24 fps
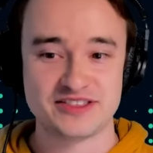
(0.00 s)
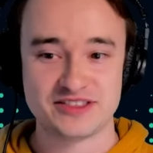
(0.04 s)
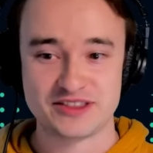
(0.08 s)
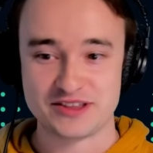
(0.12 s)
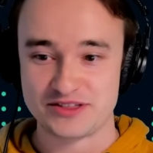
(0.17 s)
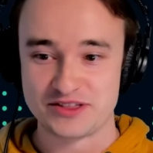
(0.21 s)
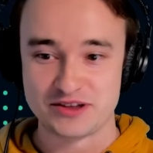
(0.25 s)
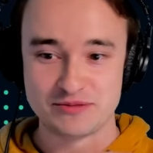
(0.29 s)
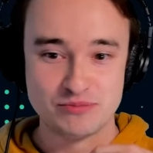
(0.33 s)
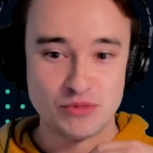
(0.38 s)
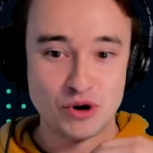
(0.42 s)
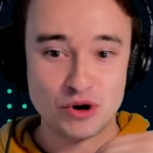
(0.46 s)

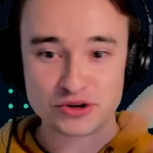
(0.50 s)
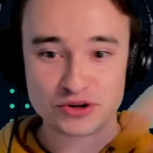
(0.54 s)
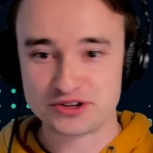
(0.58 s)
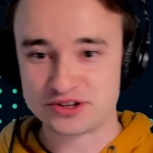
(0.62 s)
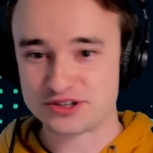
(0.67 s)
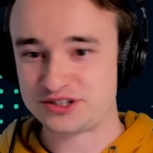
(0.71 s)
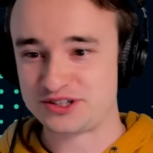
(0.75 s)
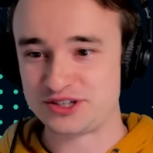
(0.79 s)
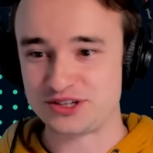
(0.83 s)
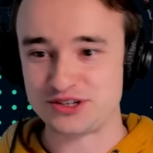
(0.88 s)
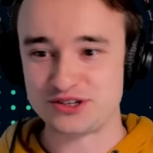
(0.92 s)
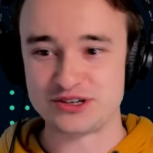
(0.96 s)
the
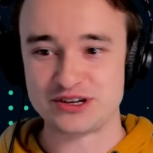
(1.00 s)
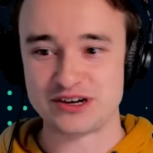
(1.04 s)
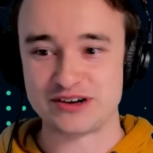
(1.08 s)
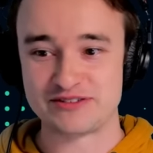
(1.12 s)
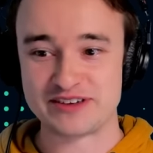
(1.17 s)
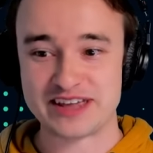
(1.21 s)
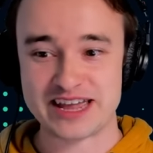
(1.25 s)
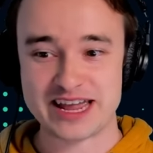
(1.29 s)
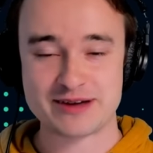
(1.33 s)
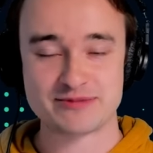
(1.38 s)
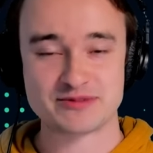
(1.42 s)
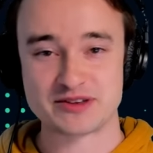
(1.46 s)
multitude
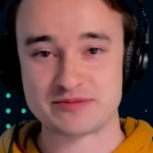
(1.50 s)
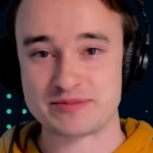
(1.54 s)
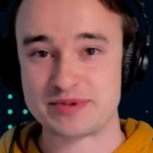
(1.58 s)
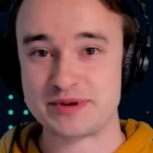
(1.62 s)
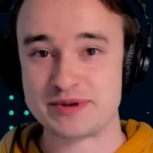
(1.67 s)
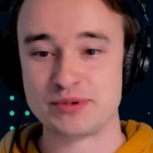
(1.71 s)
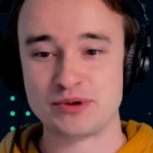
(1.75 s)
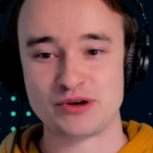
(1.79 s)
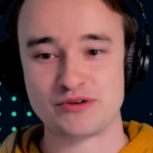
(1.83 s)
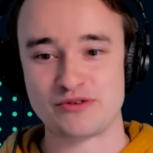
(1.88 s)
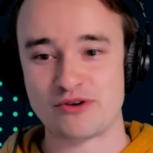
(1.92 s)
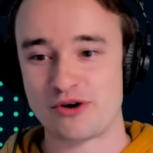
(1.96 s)
of games that
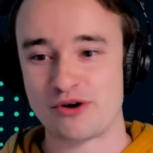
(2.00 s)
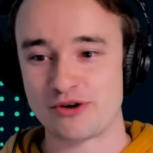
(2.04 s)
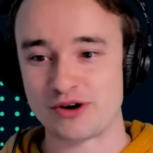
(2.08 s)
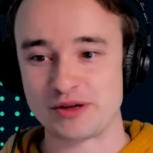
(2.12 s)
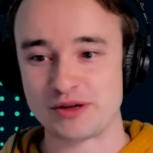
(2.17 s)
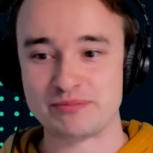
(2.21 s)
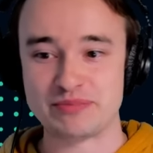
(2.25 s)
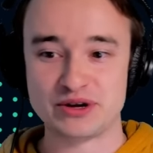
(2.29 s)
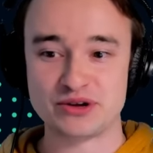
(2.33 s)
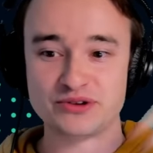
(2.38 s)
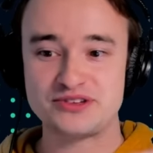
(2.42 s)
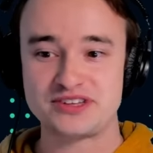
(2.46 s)
people have
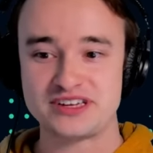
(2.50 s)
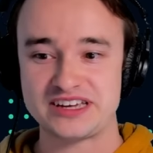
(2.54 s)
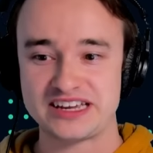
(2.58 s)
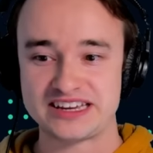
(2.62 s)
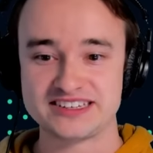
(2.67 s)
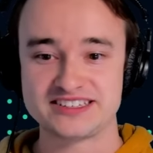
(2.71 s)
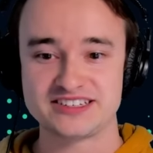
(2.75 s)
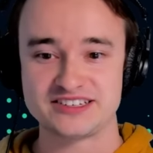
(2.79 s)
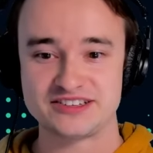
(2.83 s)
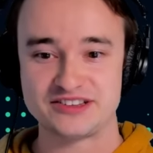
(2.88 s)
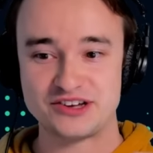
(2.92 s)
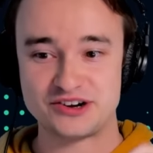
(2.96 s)
already built
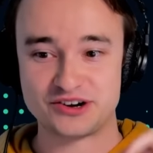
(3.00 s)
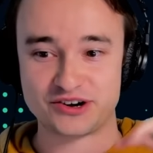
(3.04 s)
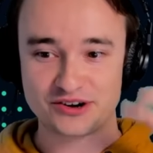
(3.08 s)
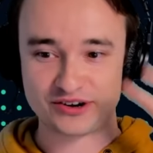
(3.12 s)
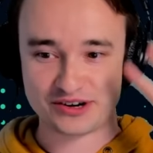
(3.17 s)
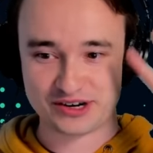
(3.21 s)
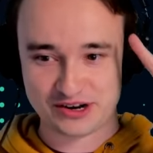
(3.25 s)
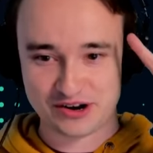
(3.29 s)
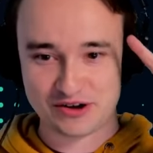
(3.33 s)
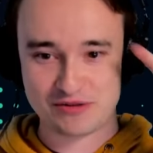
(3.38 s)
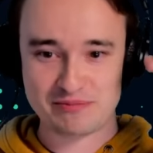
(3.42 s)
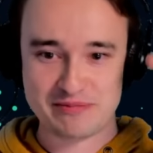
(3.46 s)
into
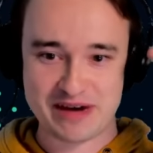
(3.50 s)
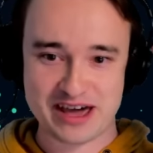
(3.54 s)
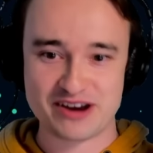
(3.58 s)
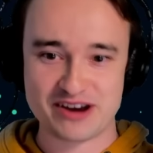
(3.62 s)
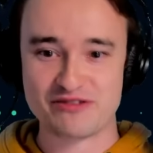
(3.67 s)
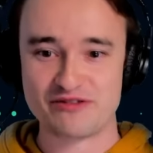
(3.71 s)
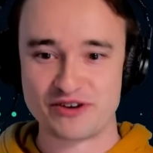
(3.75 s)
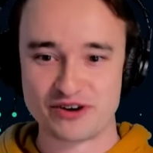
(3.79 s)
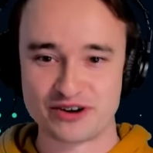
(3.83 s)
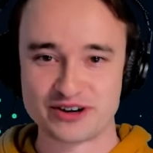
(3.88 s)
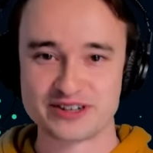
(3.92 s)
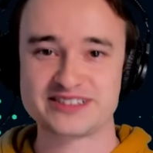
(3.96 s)
their, you know,
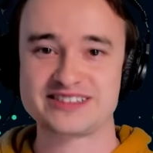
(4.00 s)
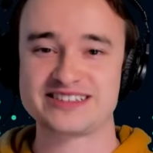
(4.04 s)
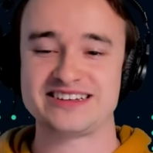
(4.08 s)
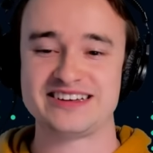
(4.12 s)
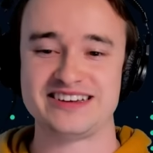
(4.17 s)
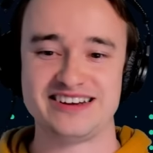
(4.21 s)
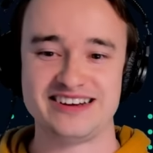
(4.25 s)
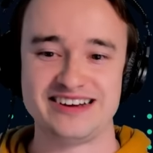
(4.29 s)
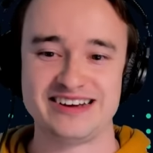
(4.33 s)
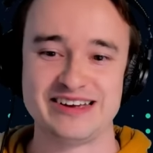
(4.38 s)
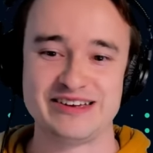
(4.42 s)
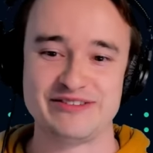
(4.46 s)
metaverse,
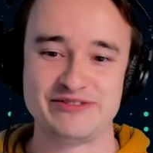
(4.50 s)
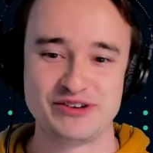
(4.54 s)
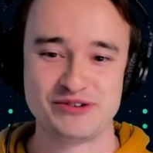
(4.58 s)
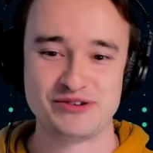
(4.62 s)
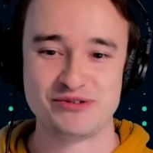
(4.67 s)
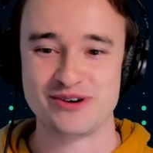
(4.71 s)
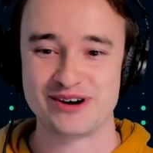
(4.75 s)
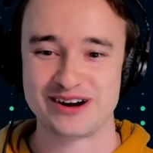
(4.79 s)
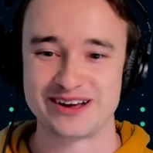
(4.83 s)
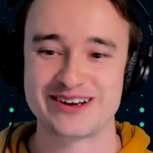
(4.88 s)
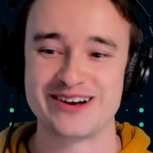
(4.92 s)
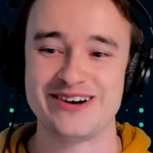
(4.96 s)
if you
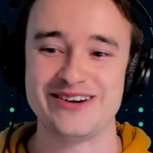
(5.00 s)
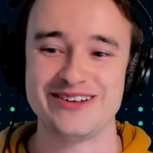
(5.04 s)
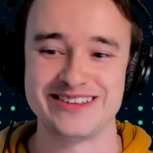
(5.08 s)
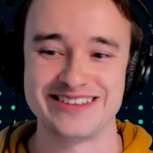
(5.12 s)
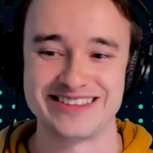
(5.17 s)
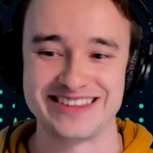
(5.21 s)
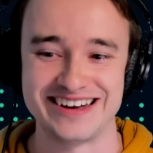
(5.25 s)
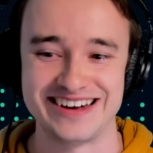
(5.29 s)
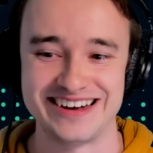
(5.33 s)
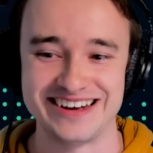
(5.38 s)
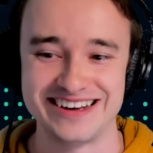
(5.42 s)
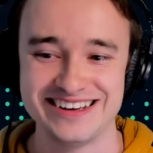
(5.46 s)
want to call
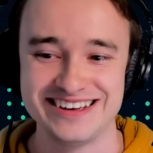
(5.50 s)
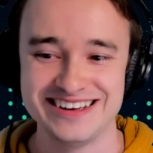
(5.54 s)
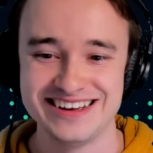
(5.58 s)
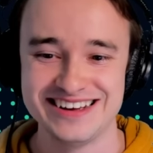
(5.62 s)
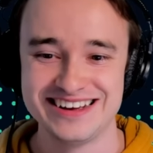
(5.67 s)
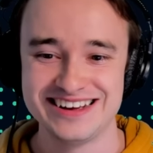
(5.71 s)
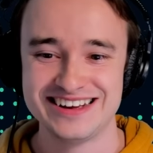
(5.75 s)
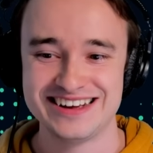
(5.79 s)
it that.